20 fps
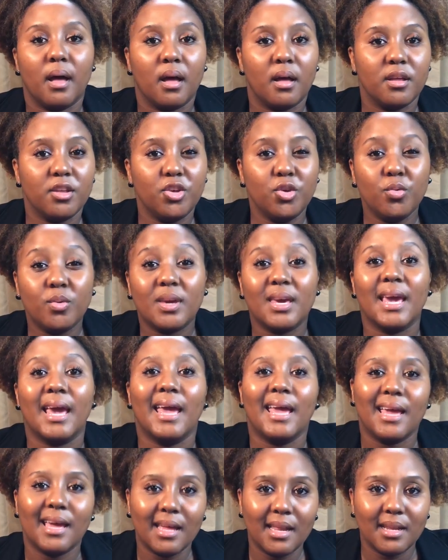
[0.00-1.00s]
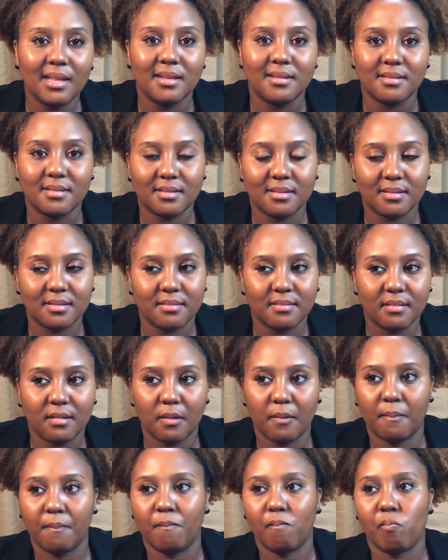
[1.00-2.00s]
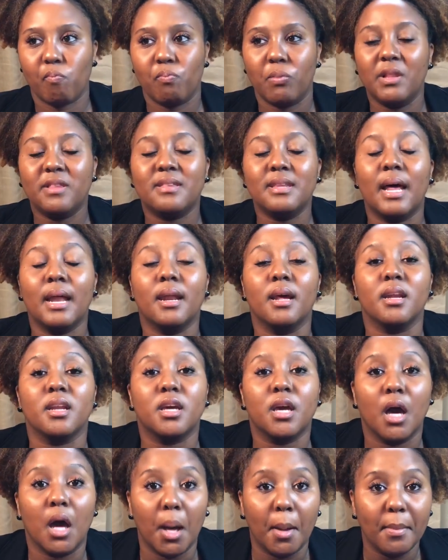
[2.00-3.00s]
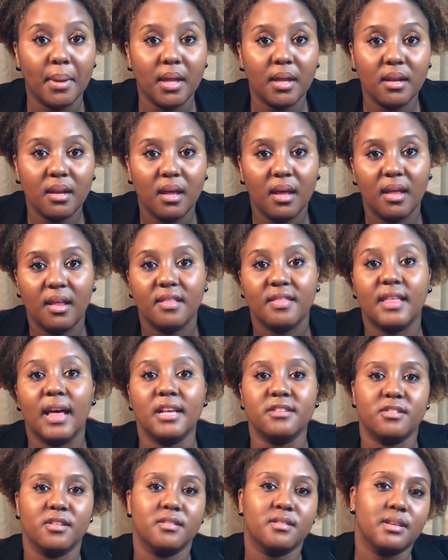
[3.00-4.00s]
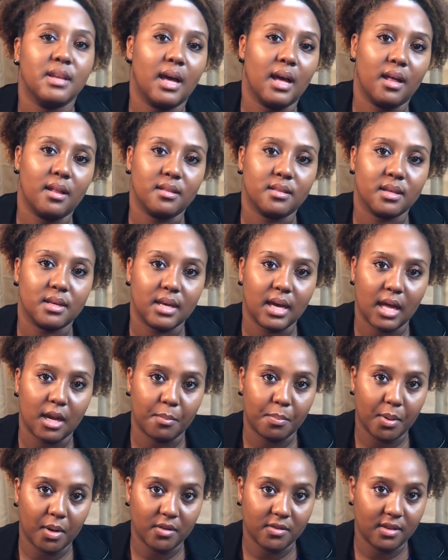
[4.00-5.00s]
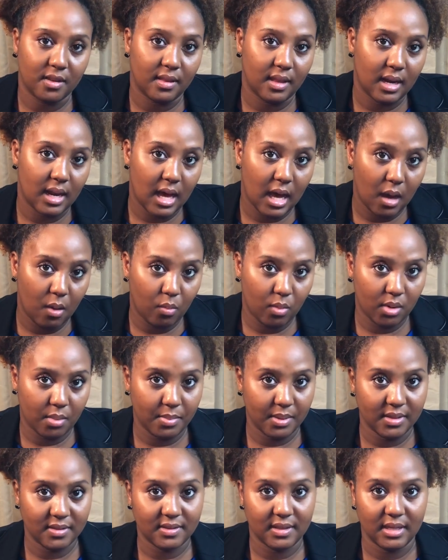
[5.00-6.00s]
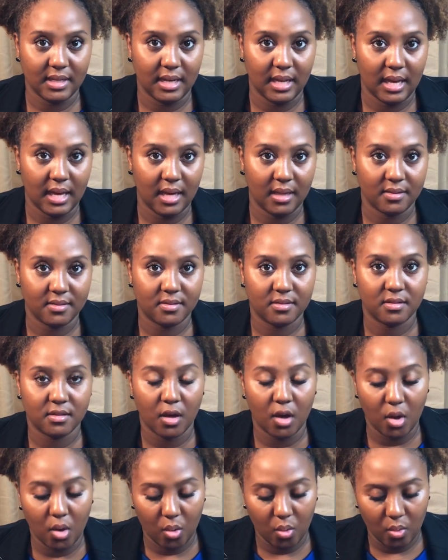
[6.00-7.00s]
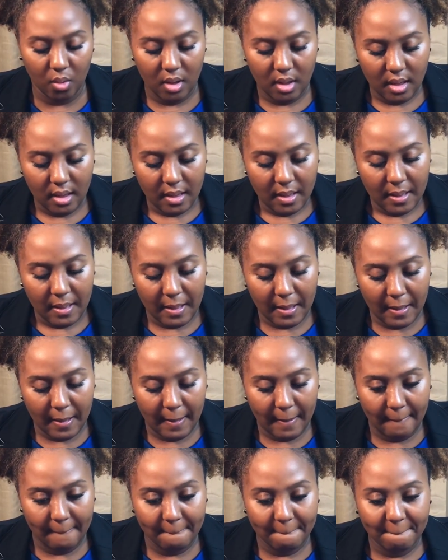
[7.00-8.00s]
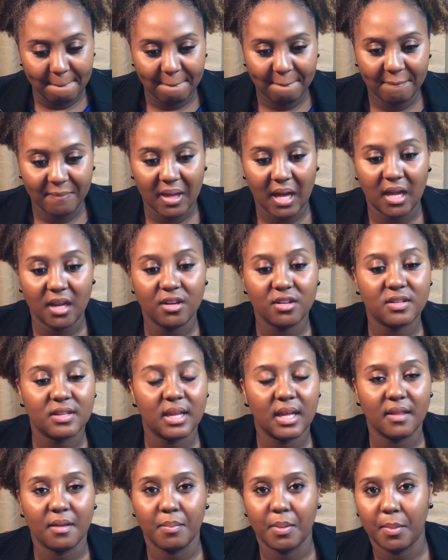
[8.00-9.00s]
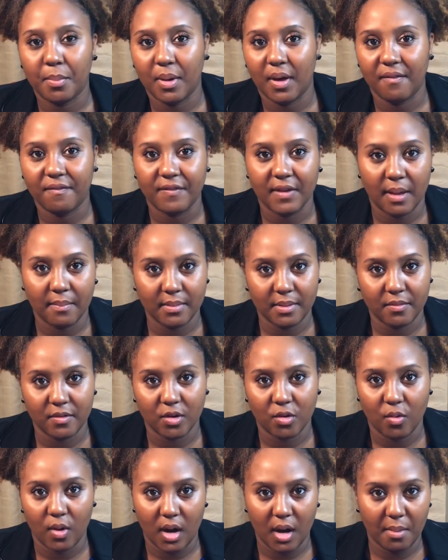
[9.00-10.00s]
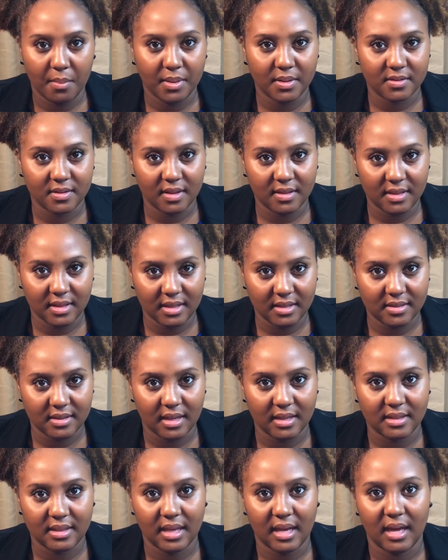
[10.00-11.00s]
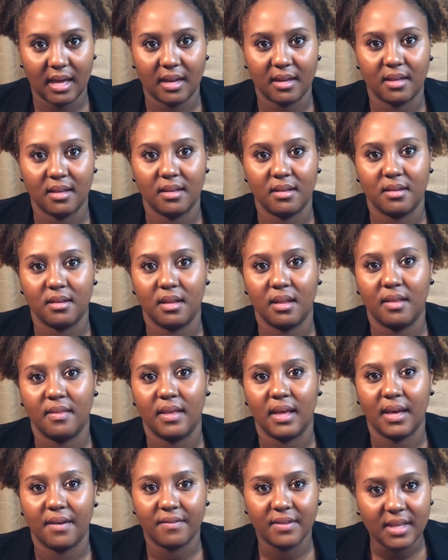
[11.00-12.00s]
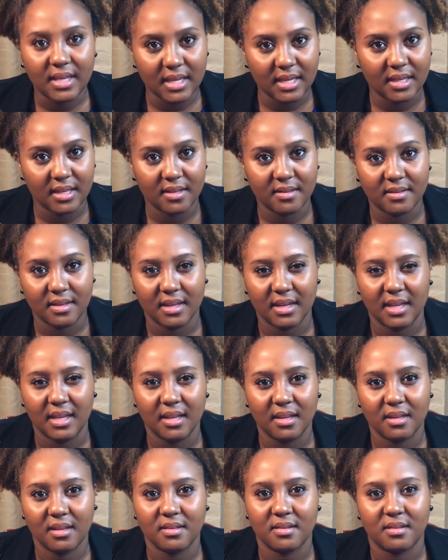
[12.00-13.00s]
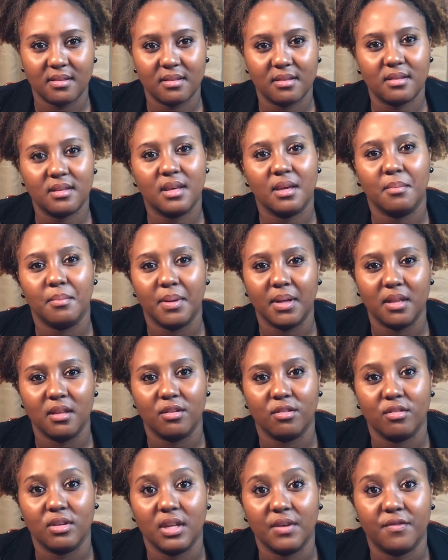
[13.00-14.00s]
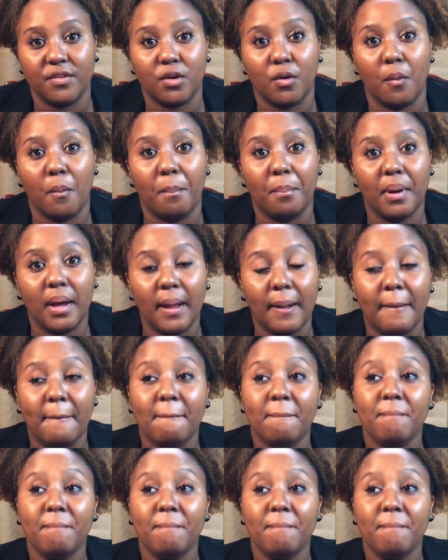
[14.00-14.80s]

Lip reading: You can. It's not uncommon. That's just not the kind of person that I want to be seen as. So I understand that people have family requirements and things like that, and they have kids, and it can be a little difficult. But